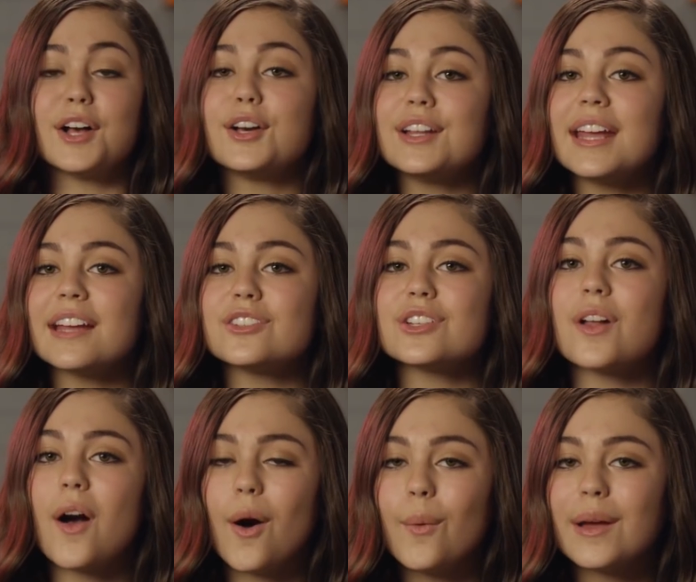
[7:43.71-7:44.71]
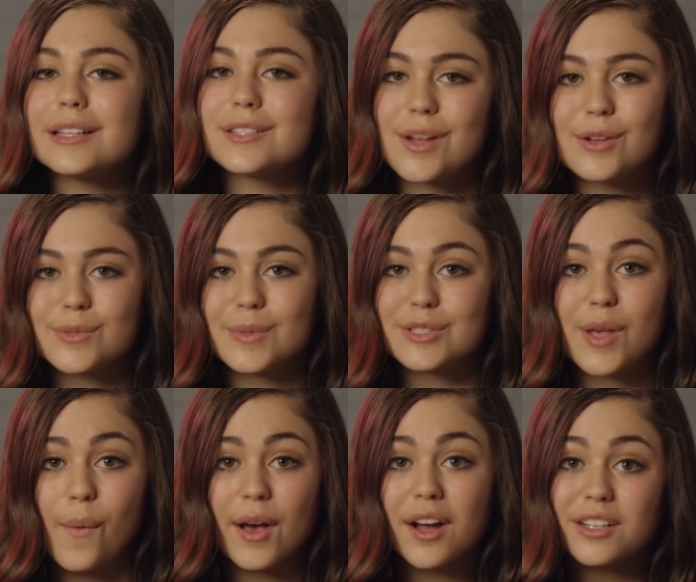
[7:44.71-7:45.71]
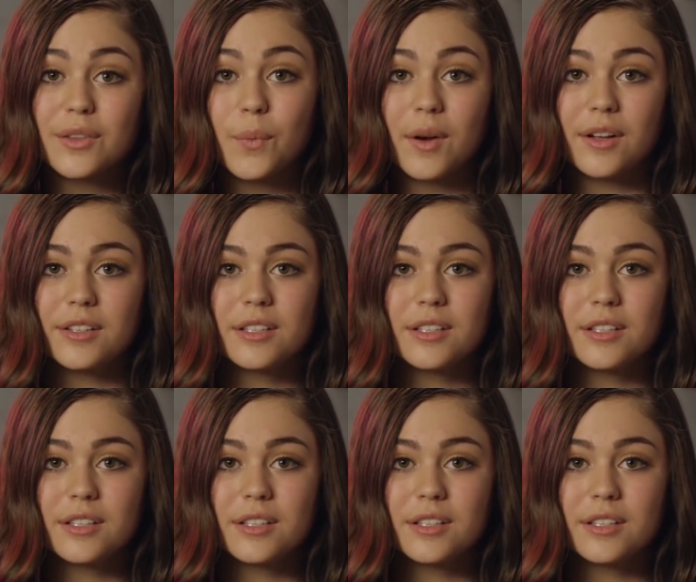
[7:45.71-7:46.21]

A good agent always knows what's going on in the world.